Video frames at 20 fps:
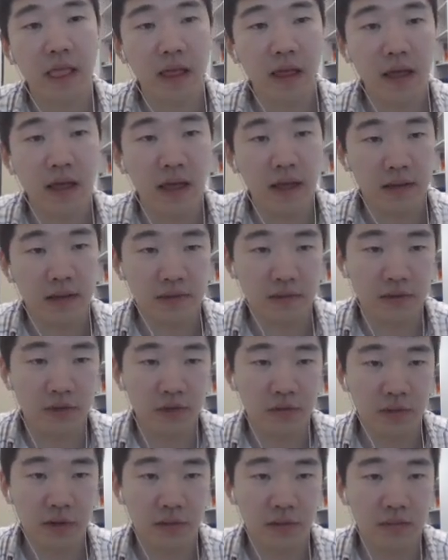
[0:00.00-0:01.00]
and you
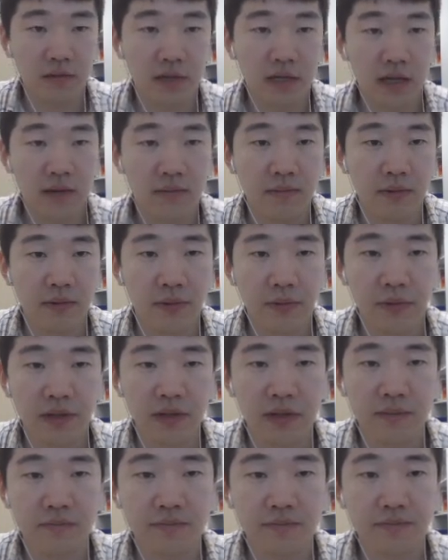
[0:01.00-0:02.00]
probably have
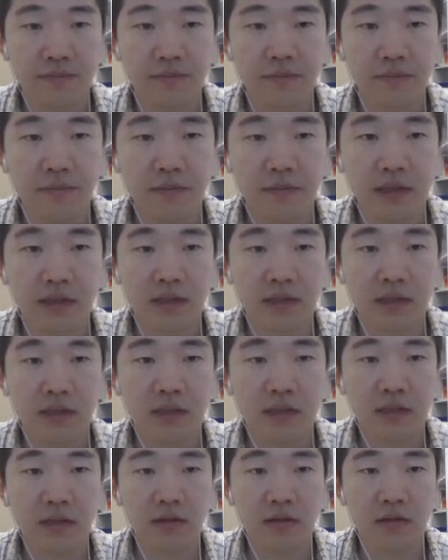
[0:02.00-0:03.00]
very
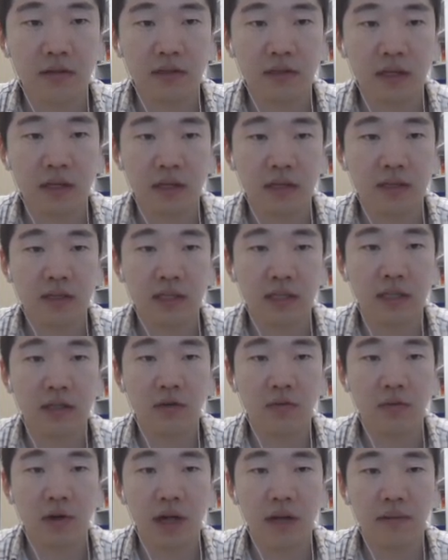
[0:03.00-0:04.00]
just like a single
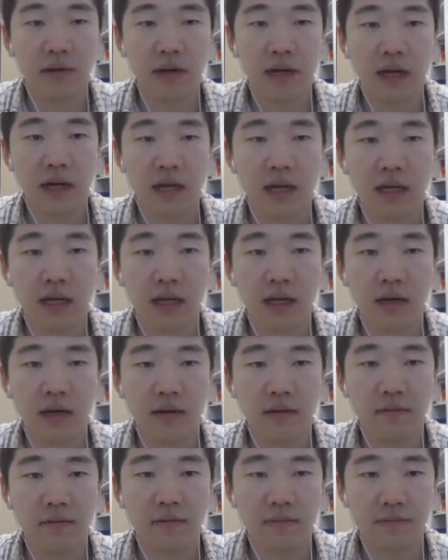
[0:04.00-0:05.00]
wave like
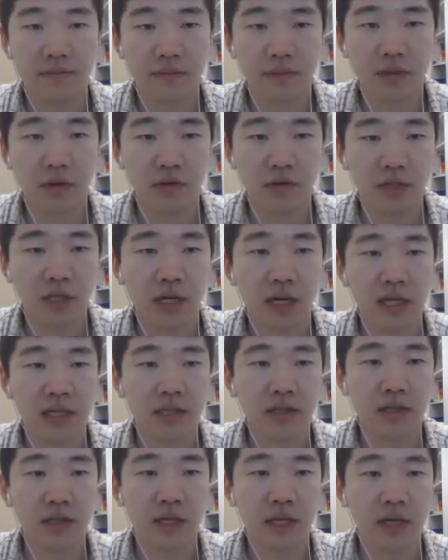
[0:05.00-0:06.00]

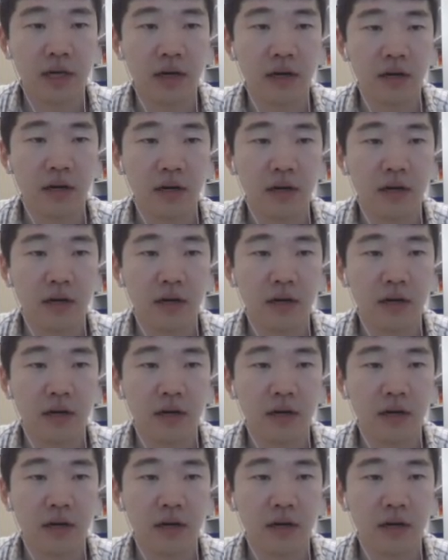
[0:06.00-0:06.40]
oscillation here.